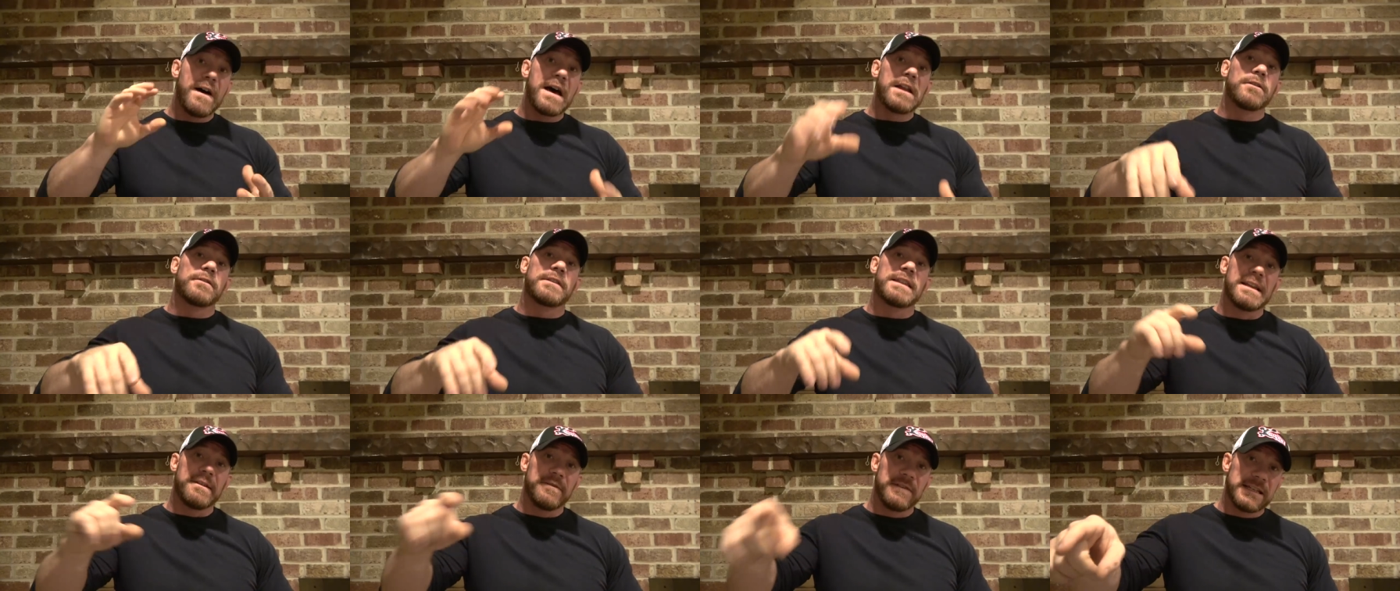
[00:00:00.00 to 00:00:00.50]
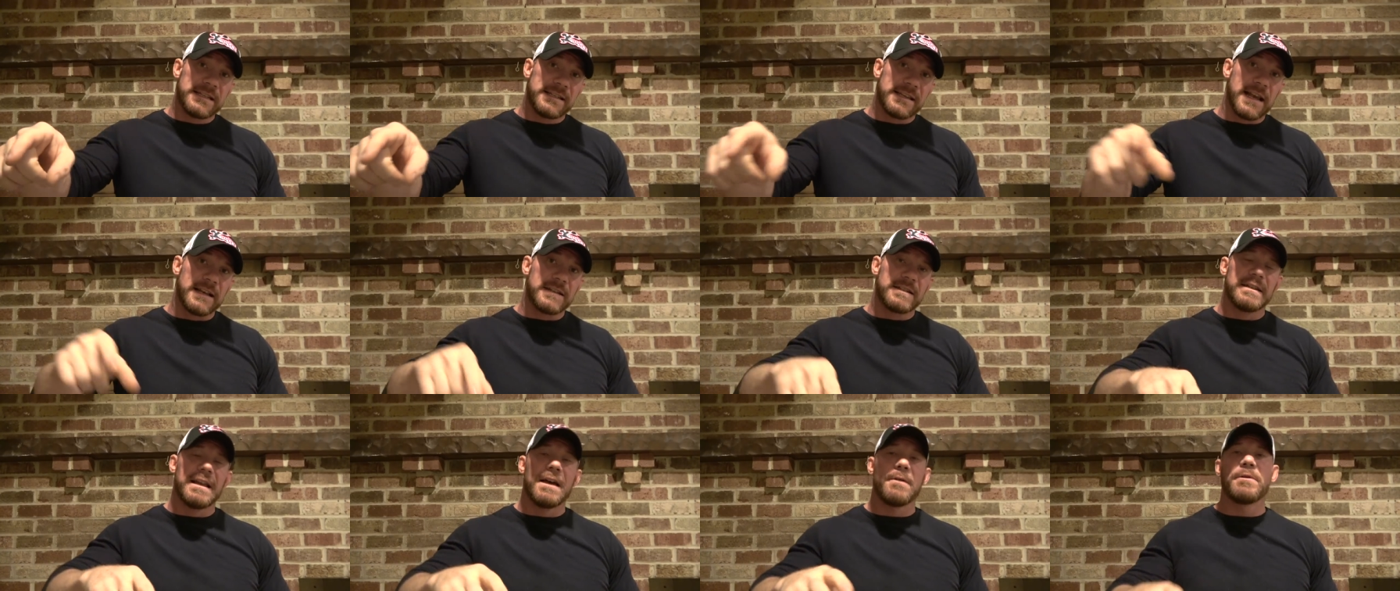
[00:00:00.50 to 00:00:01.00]
Final thing of this
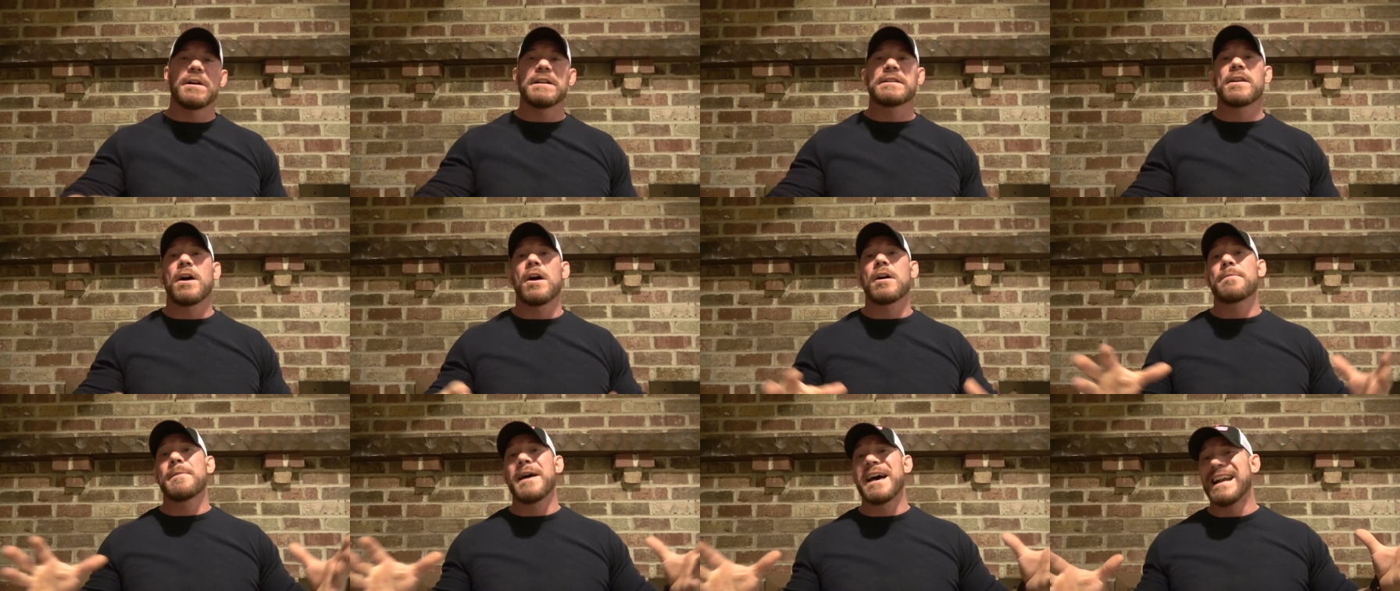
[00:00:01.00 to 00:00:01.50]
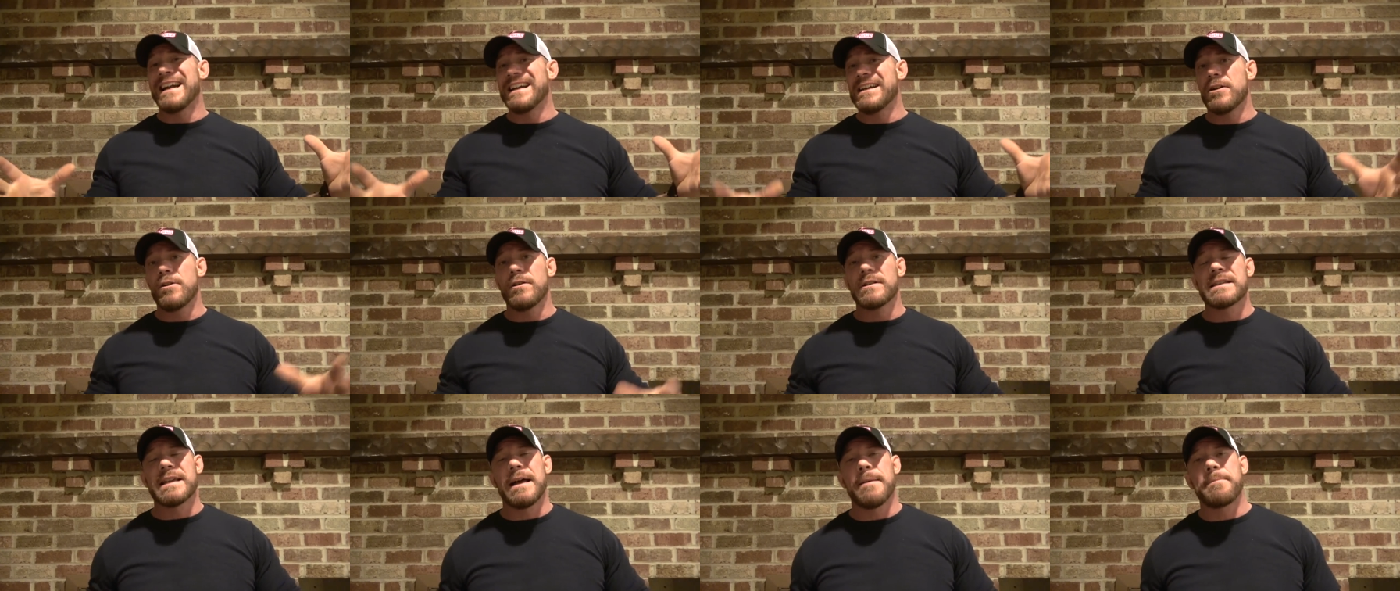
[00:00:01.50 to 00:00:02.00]
section that I want to talk about, I
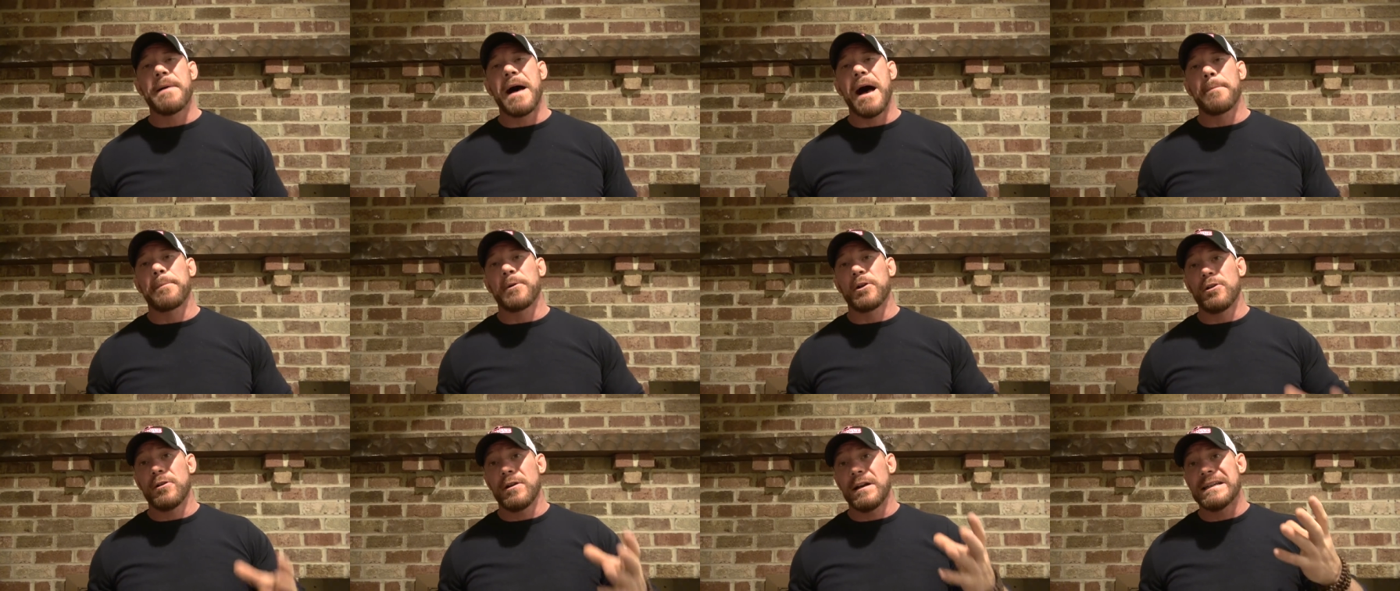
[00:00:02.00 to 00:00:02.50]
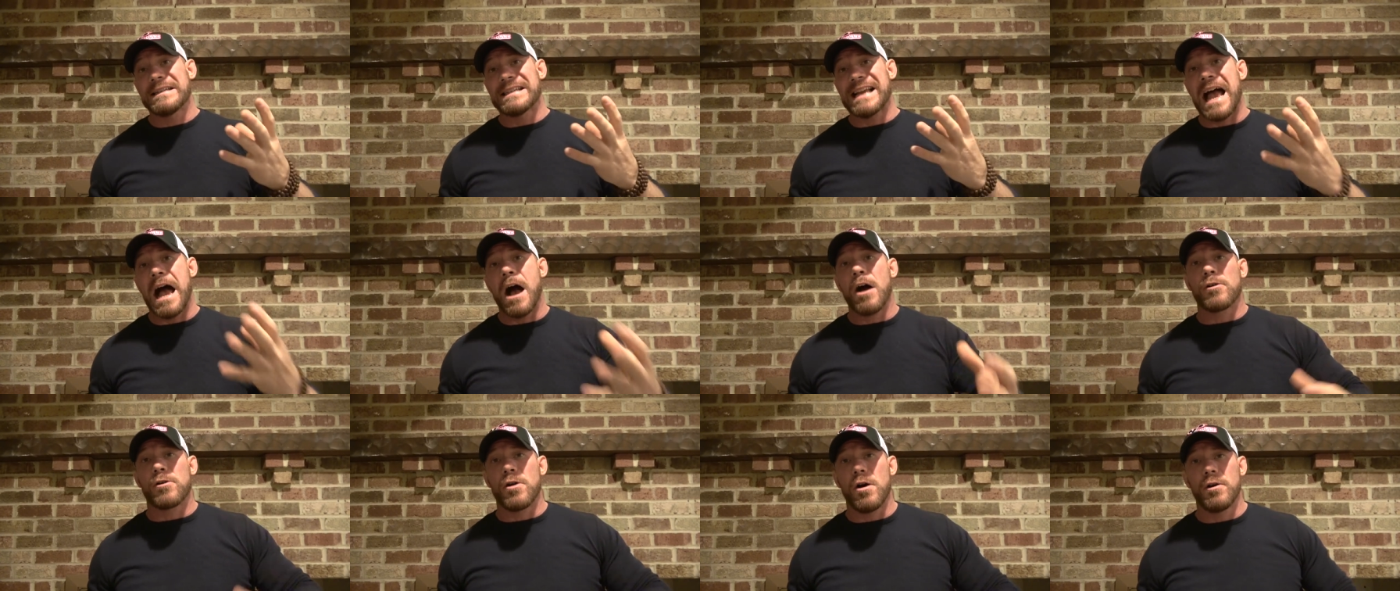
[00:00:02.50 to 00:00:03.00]
know it's not popular,
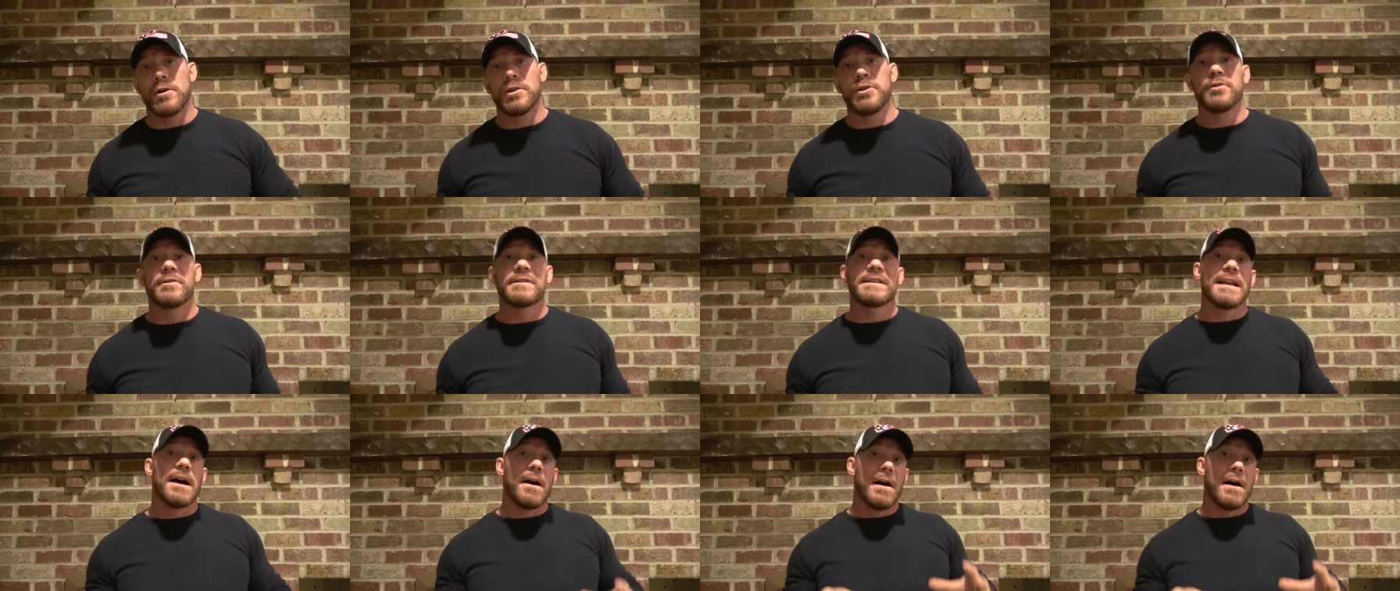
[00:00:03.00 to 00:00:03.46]
is alcohol use.